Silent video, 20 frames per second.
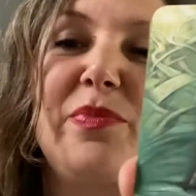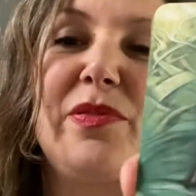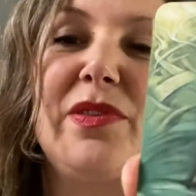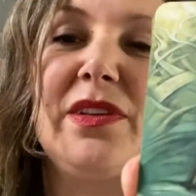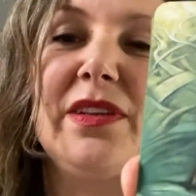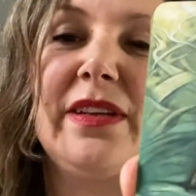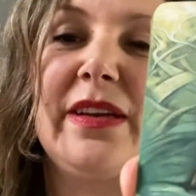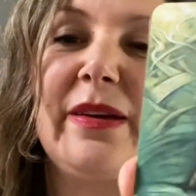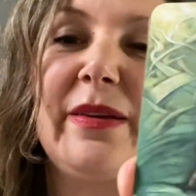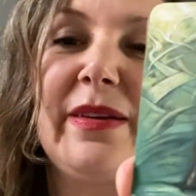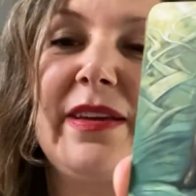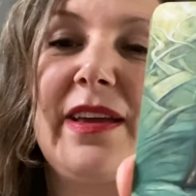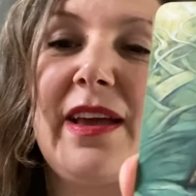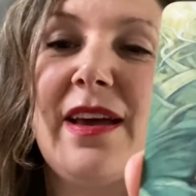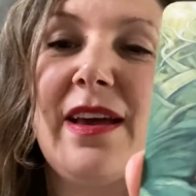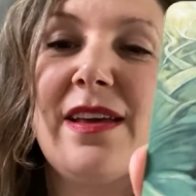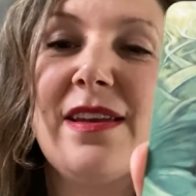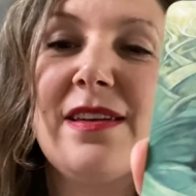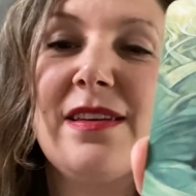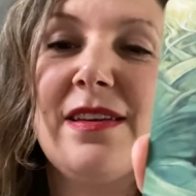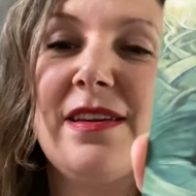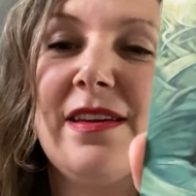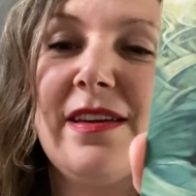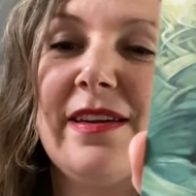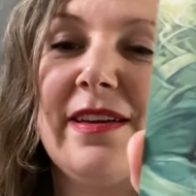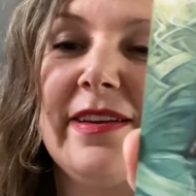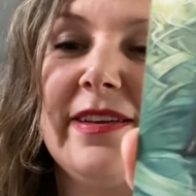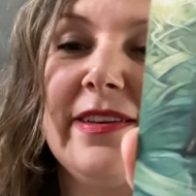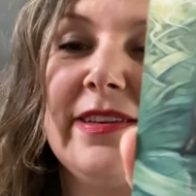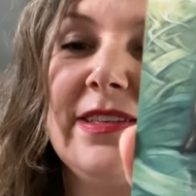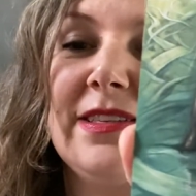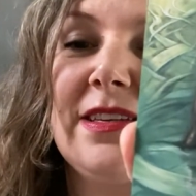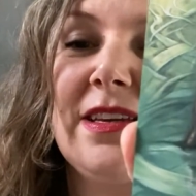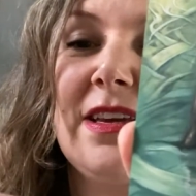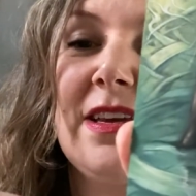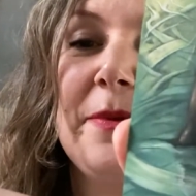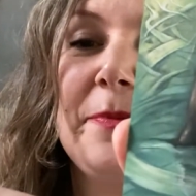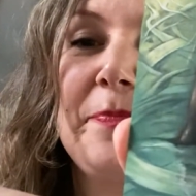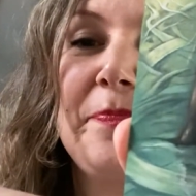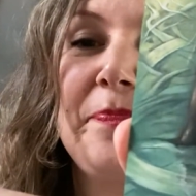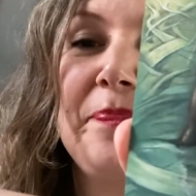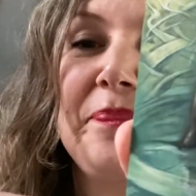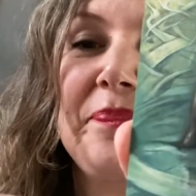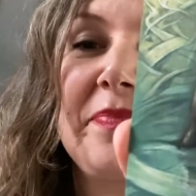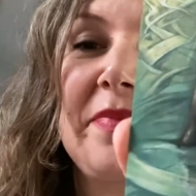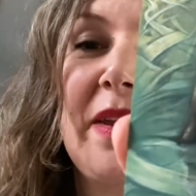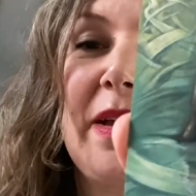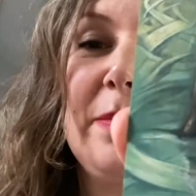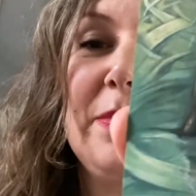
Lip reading: pull it out again, and I'm